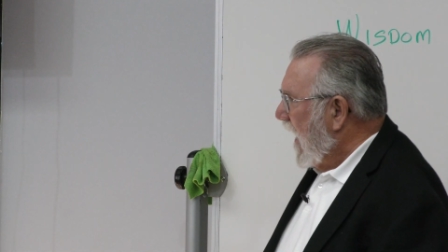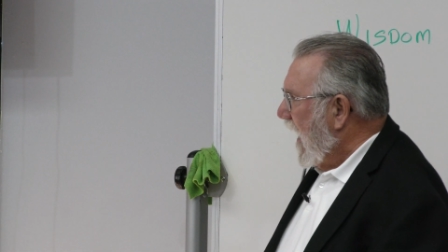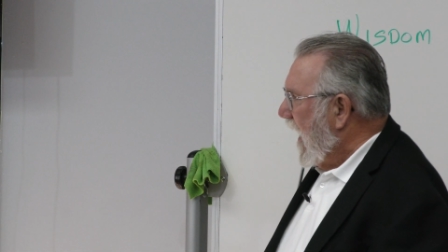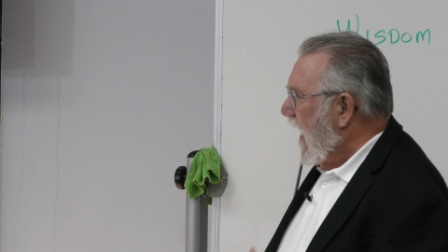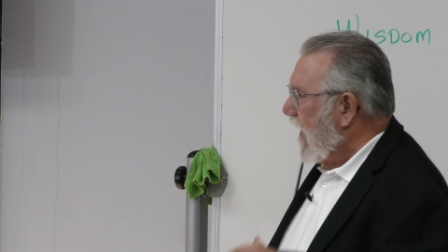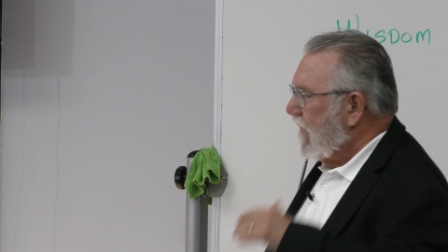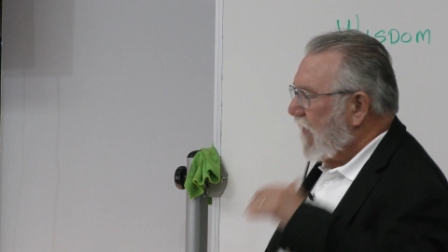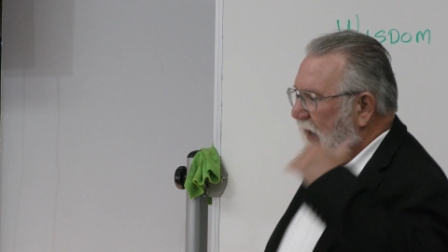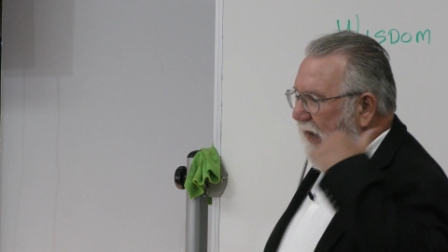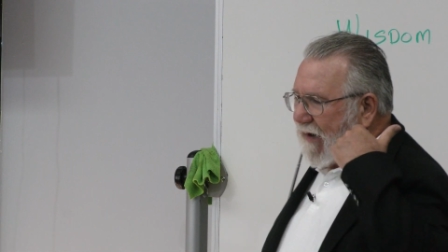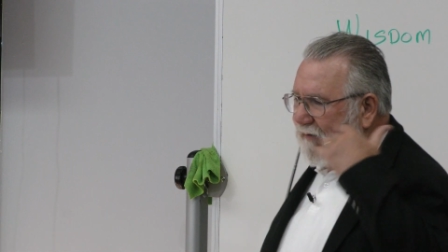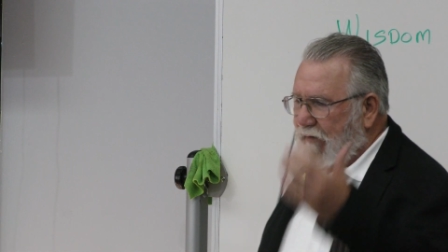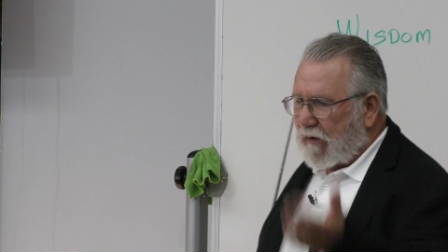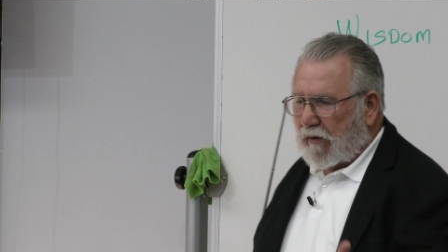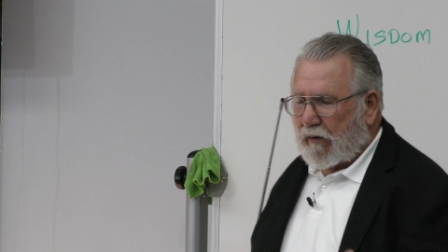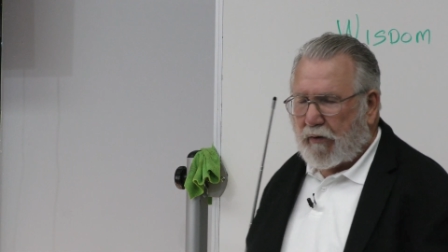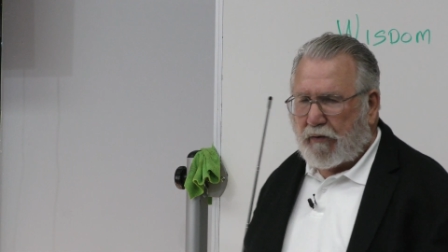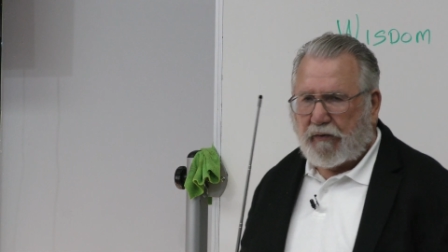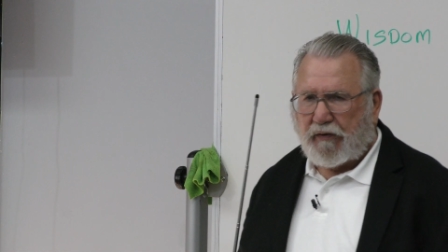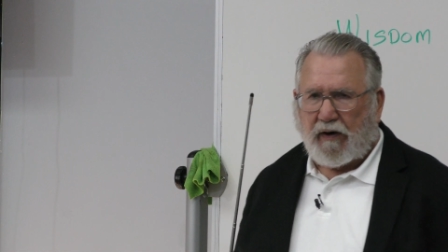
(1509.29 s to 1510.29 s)
and they haven't
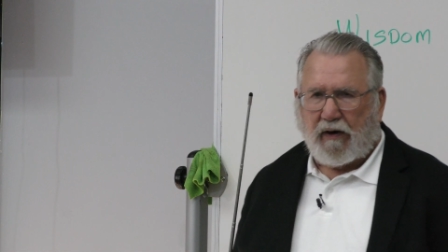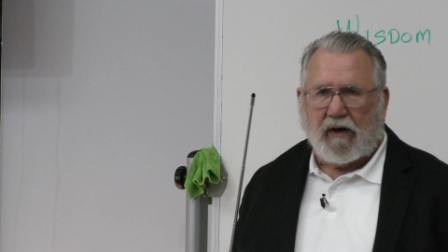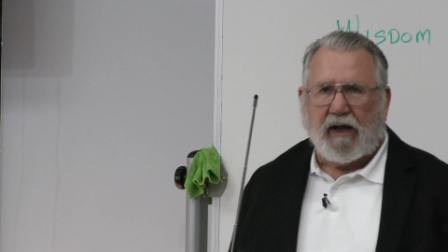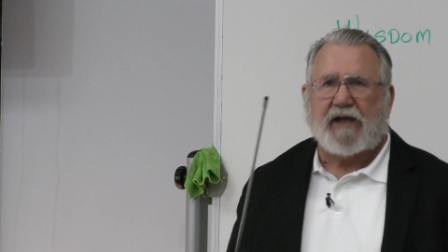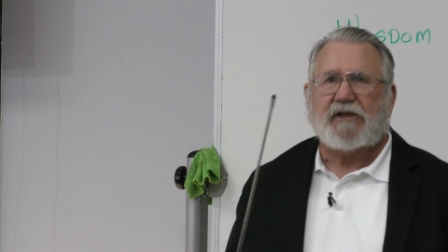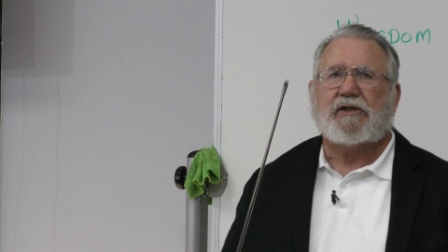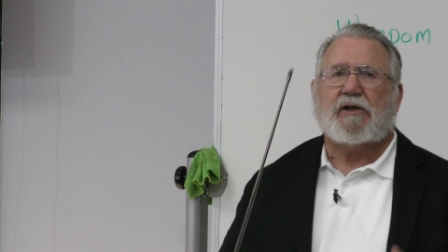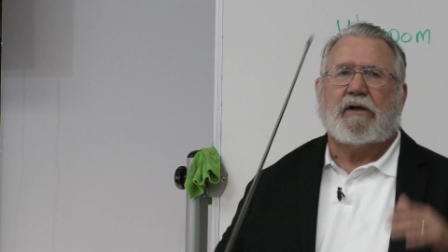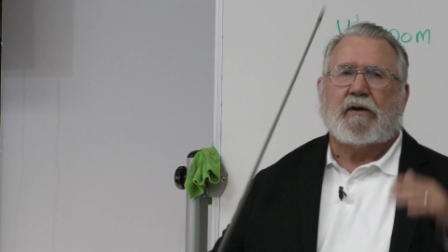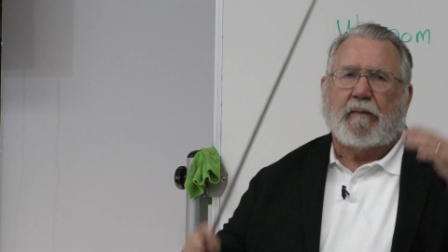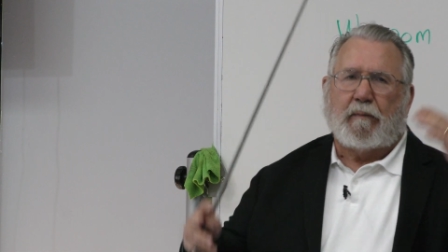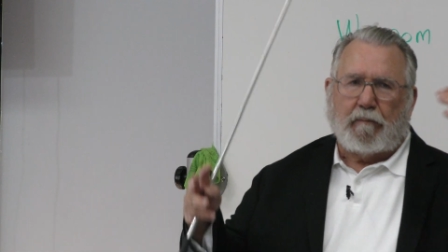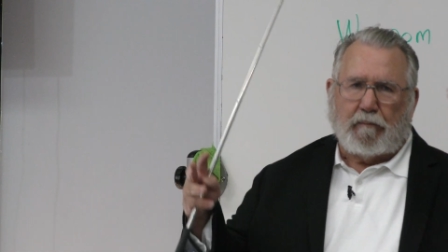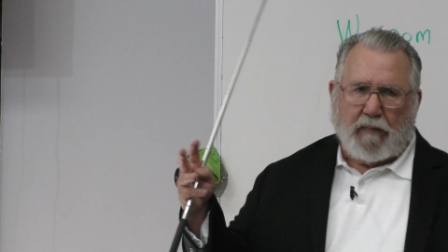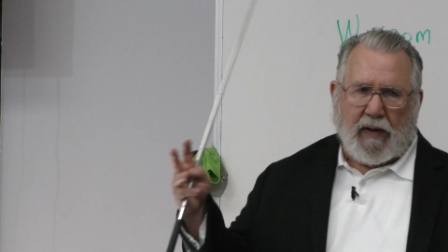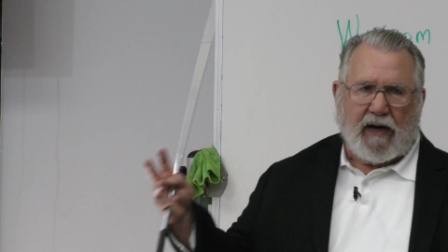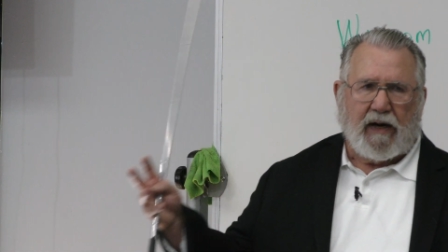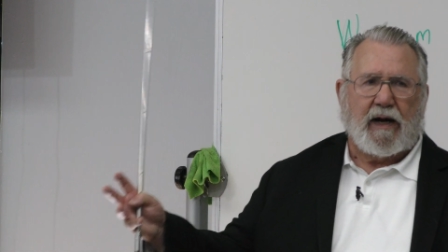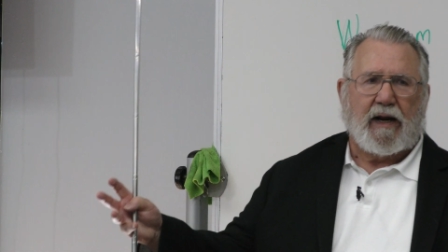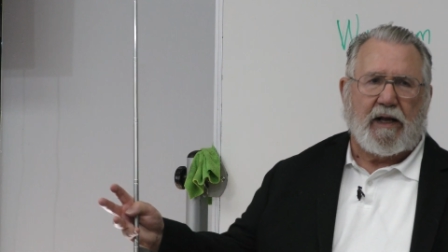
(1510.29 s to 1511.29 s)
learned their lesson,
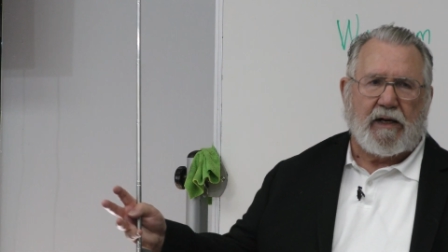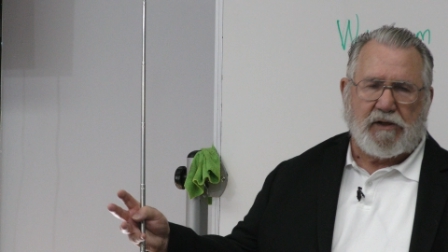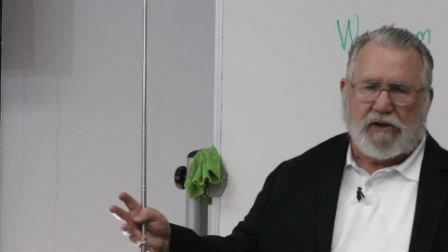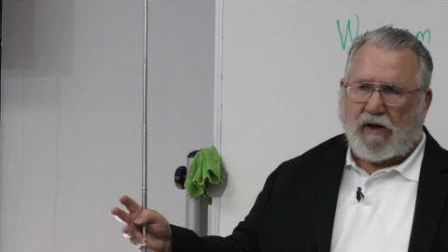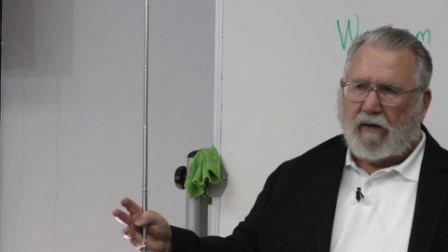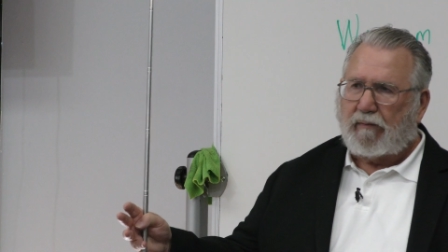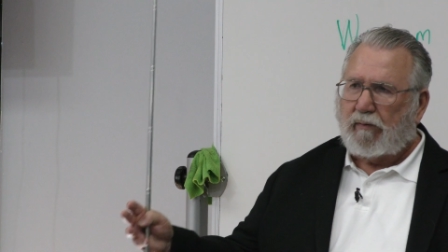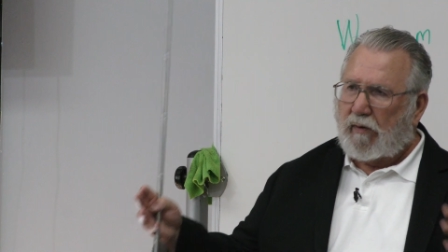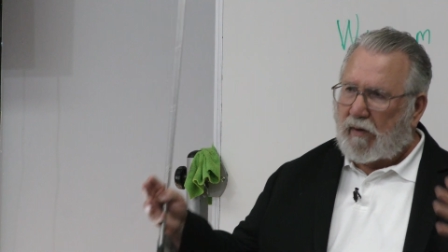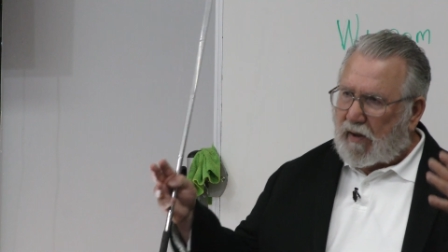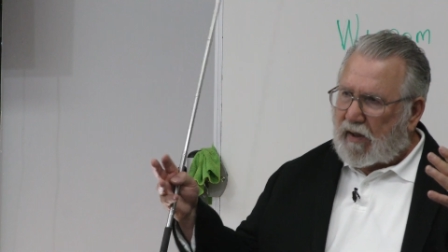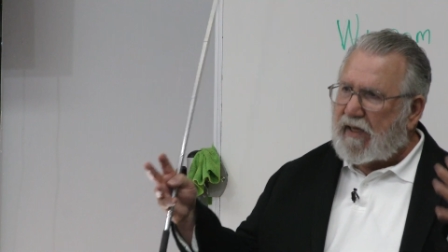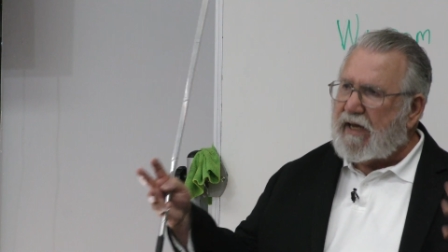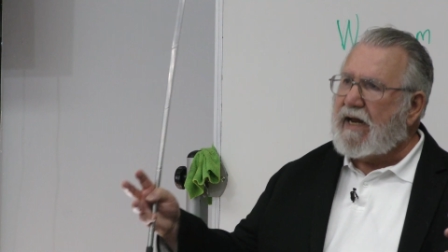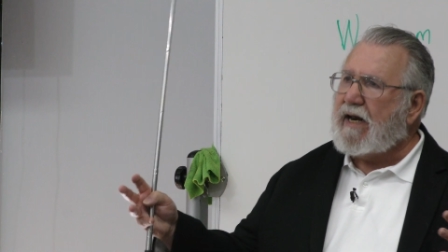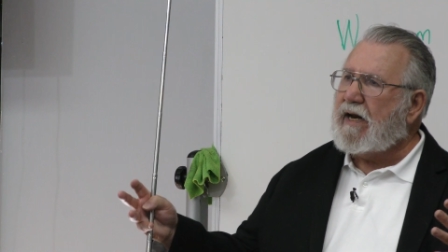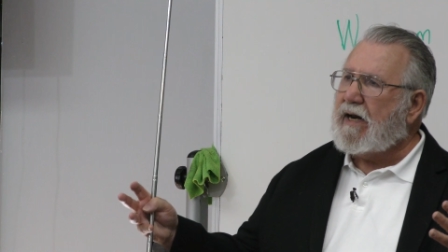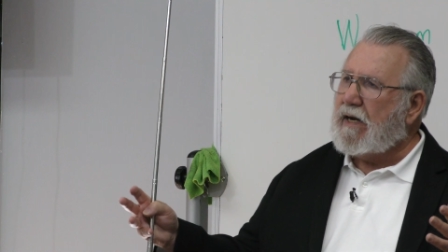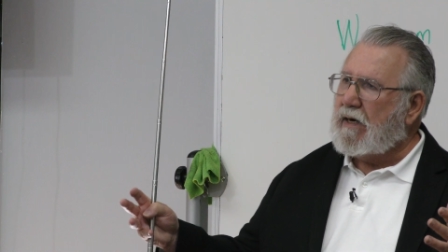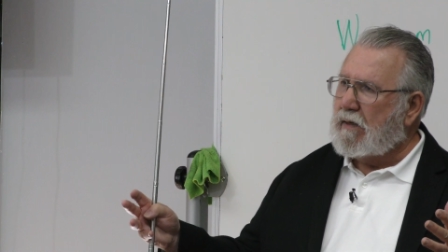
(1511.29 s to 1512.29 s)
but it ends up
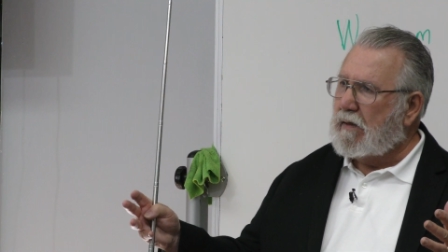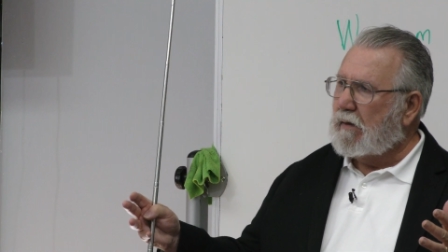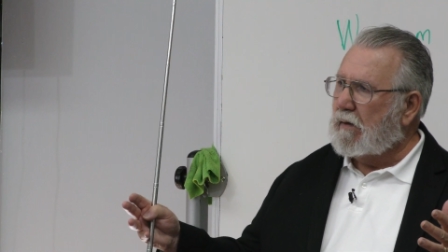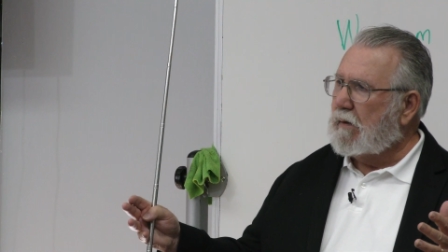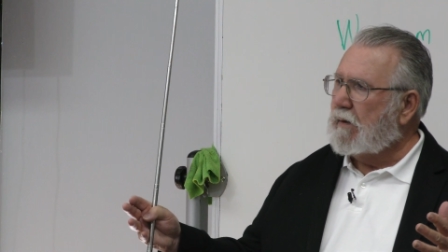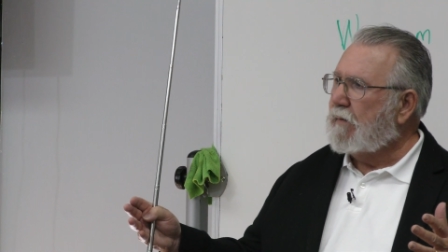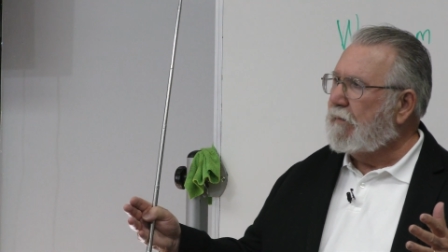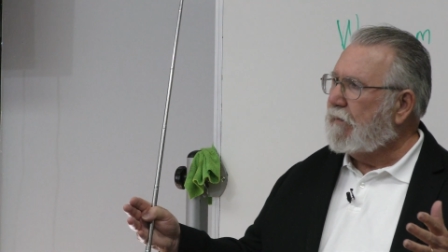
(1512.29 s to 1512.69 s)
leading